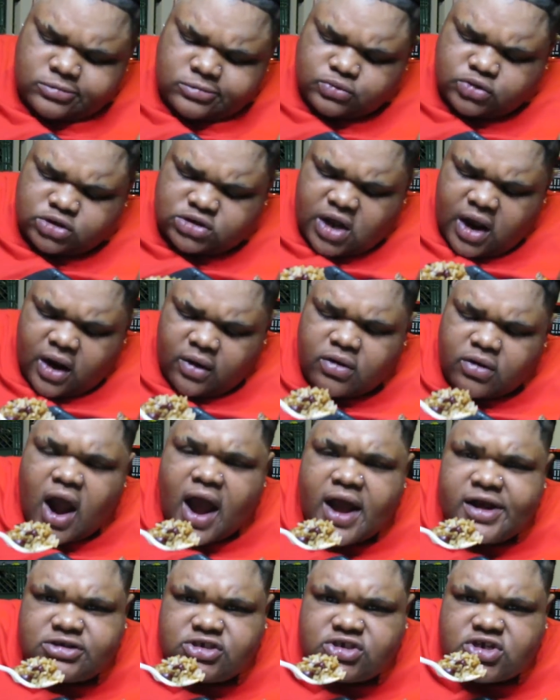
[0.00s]
With that
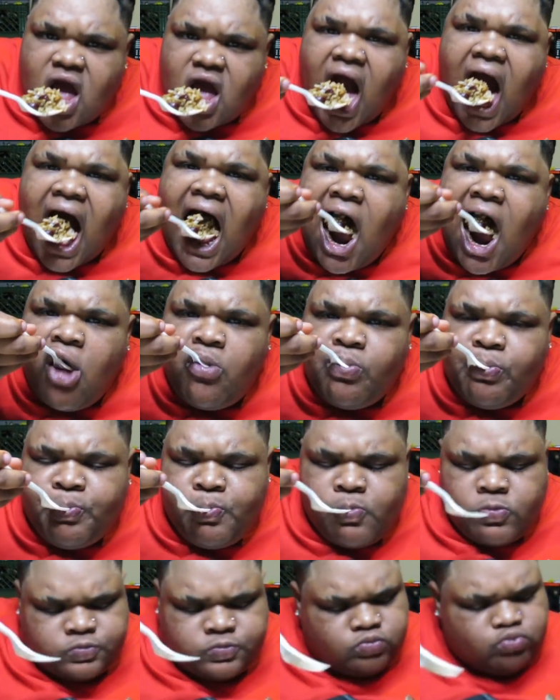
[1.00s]
rice.
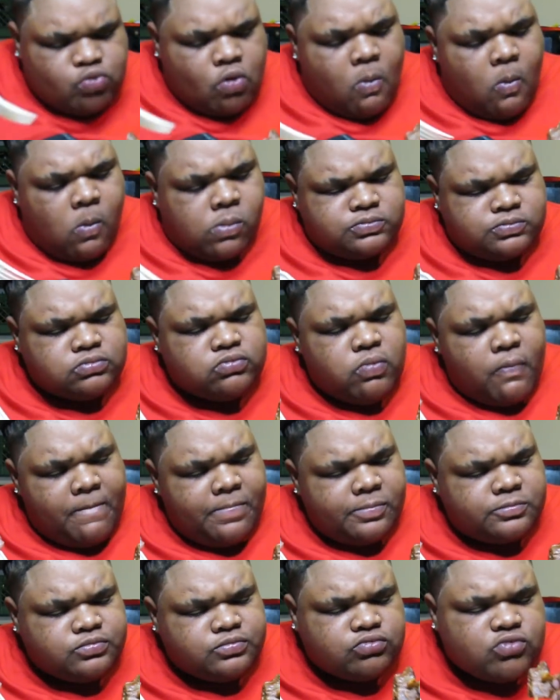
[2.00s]

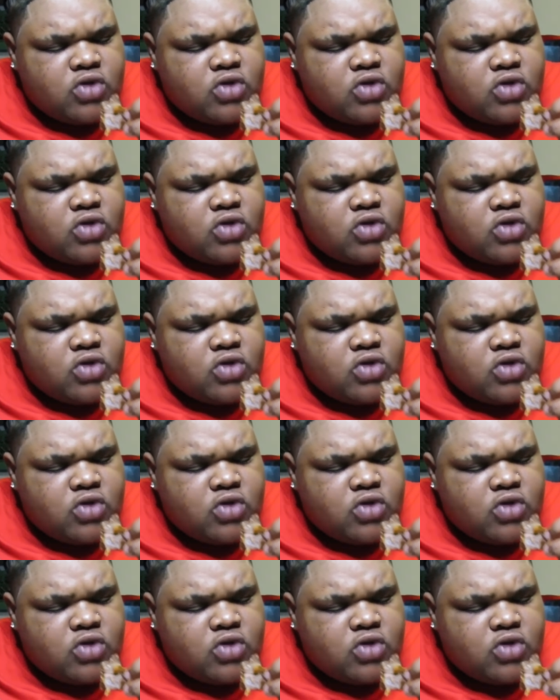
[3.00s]
Mm-hmm.